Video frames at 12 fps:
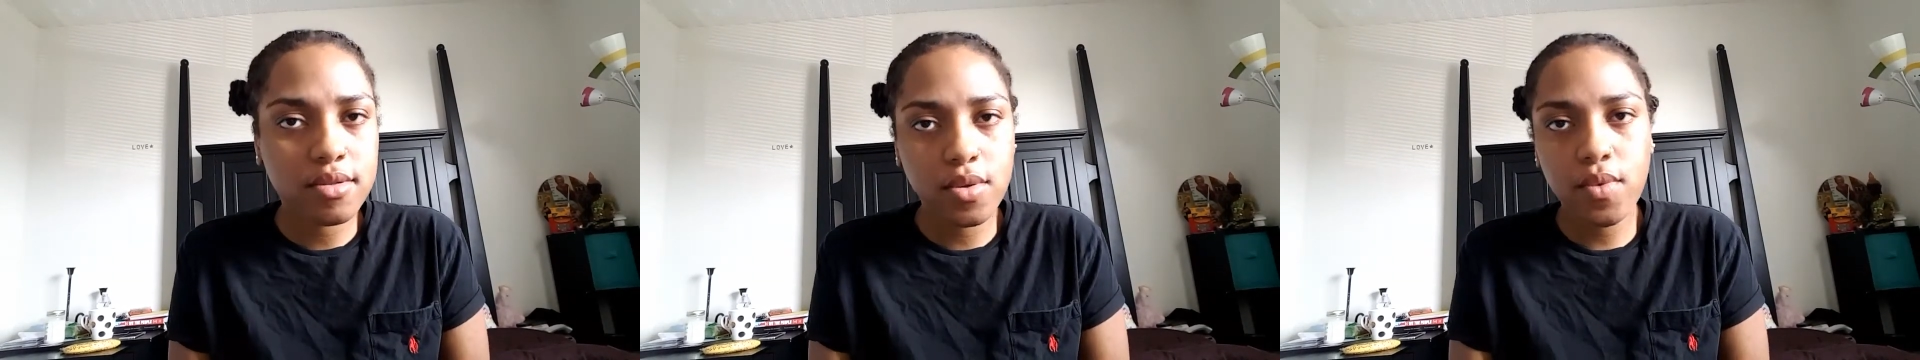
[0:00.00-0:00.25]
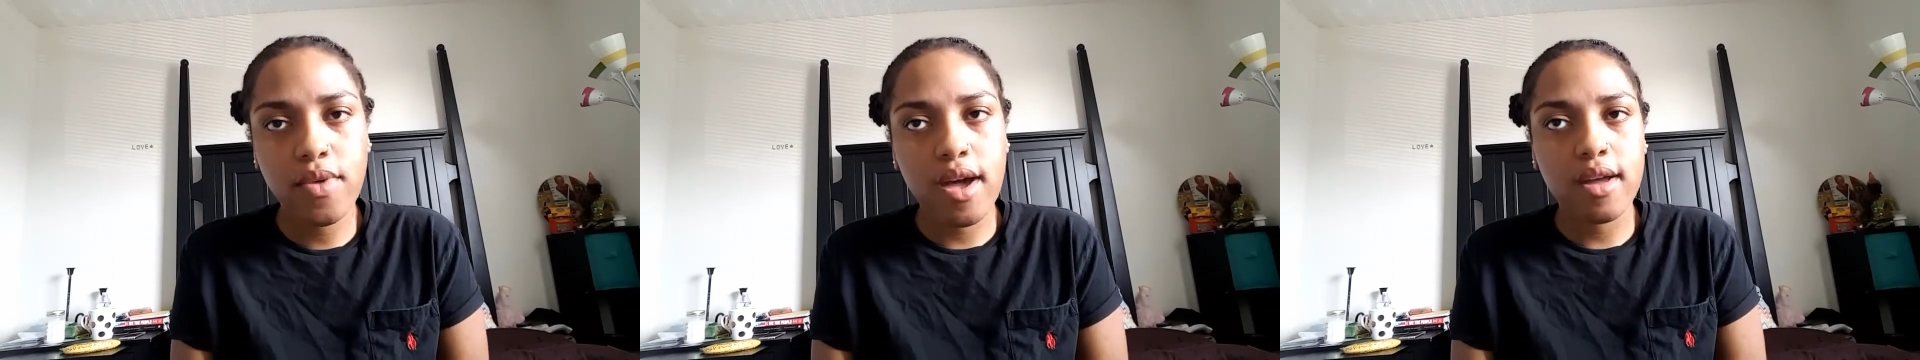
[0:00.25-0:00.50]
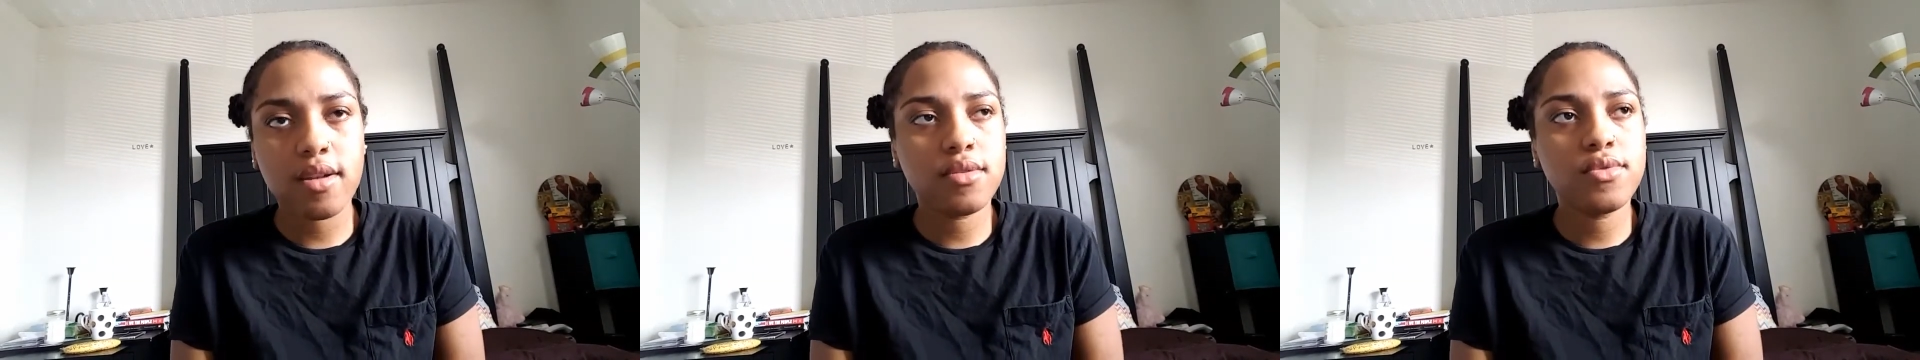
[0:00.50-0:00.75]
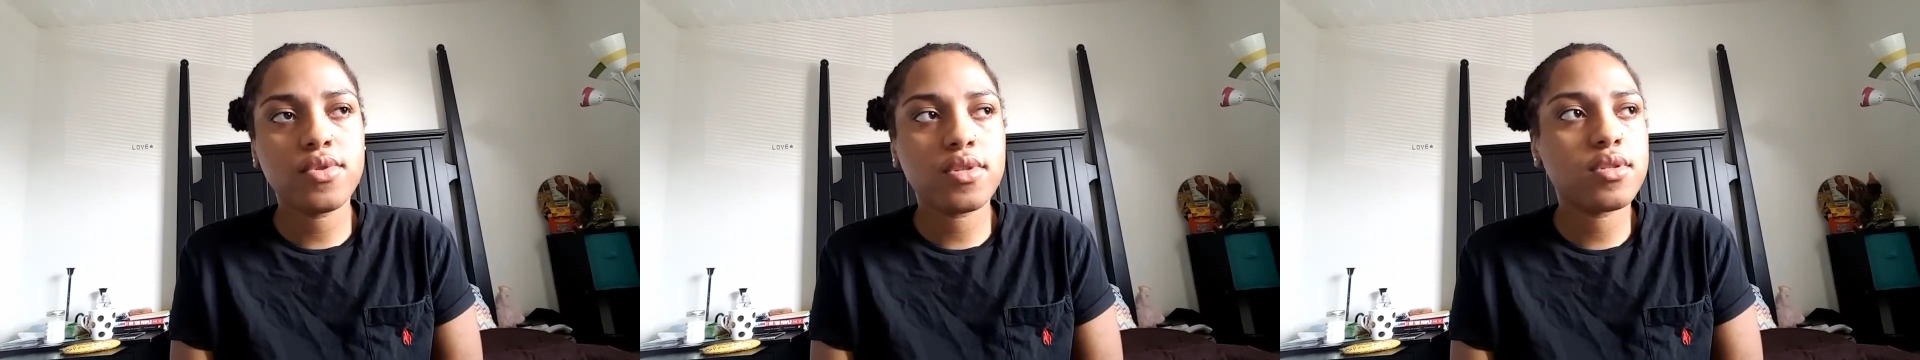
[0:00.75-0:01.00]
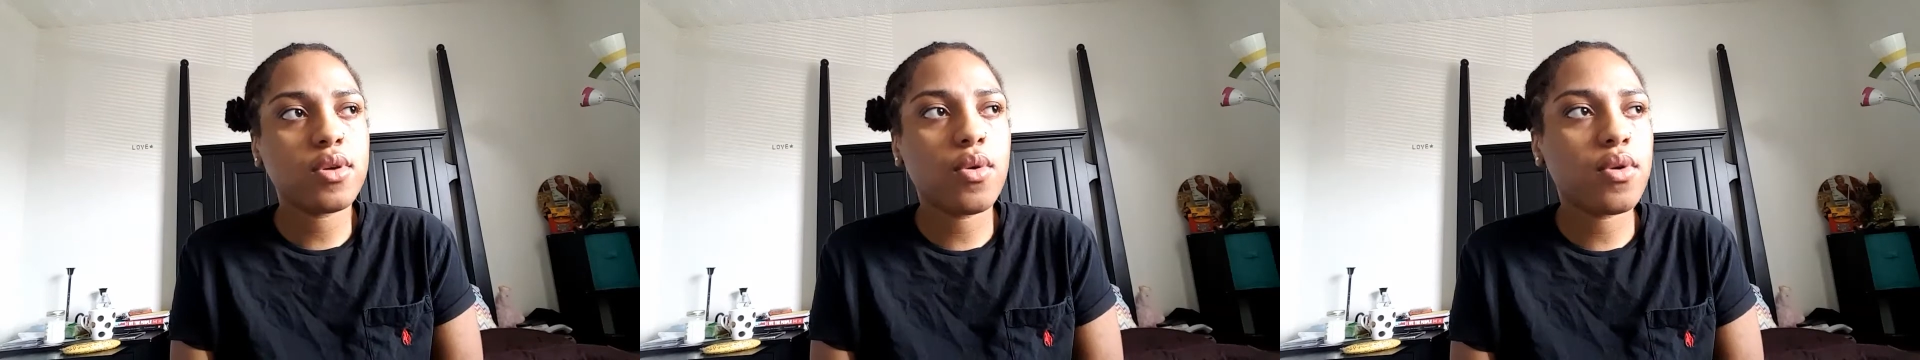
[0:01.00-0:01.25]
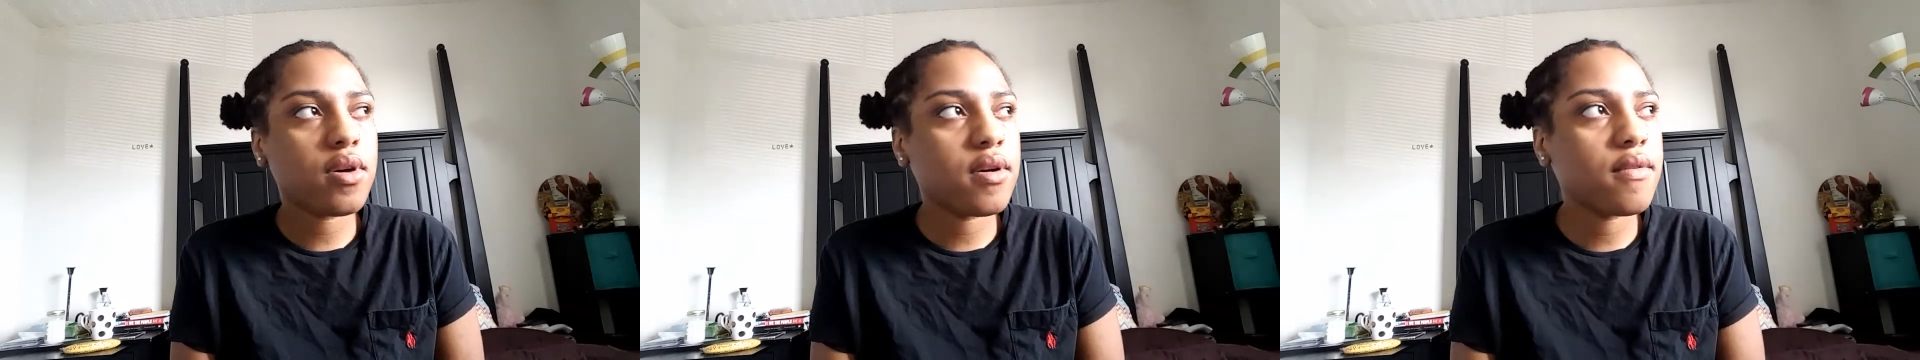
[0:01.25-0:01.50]
do that. Lose a
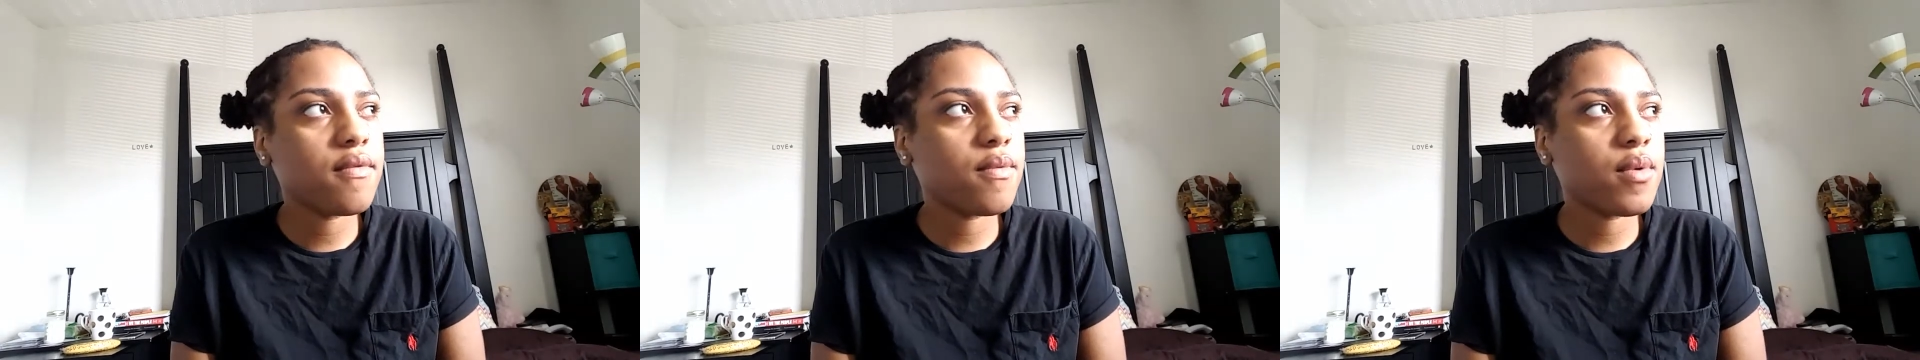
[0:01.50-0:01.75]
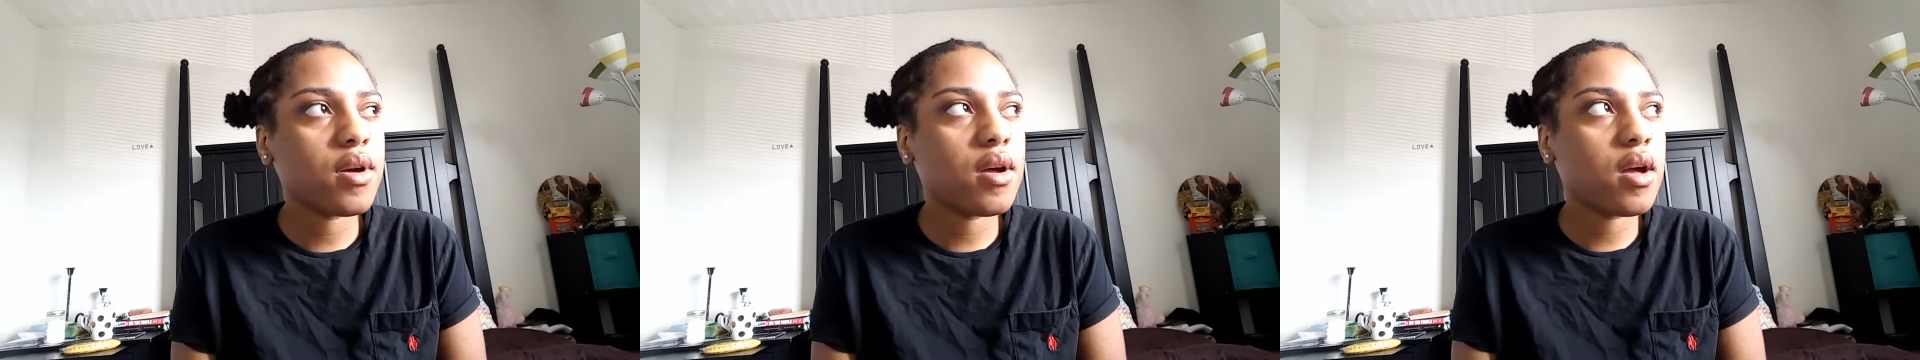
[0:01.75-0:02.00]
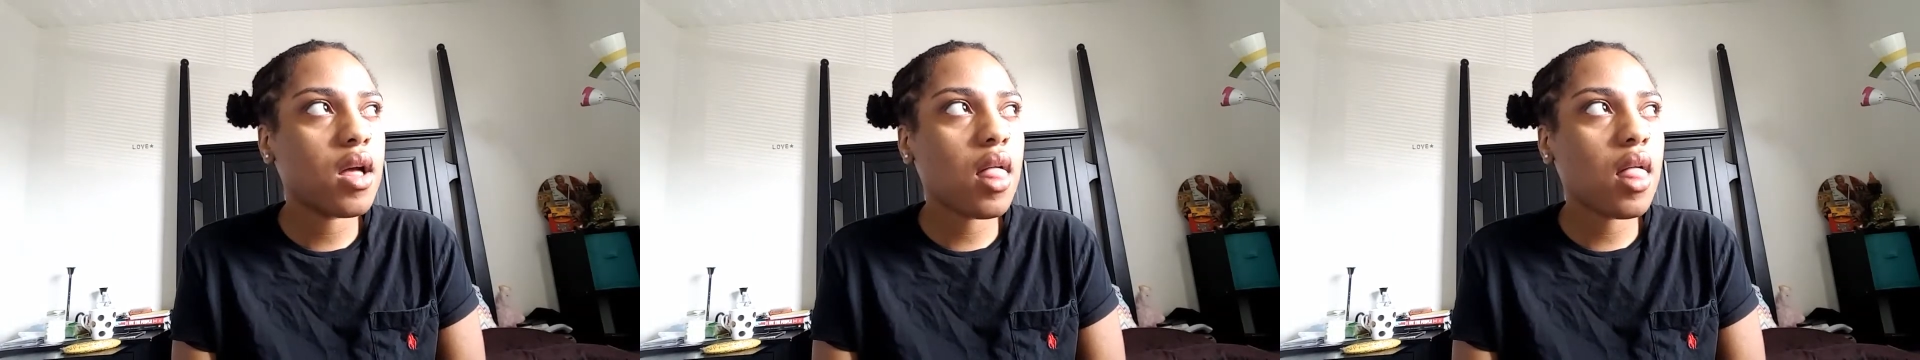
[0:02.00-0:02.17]
total of what?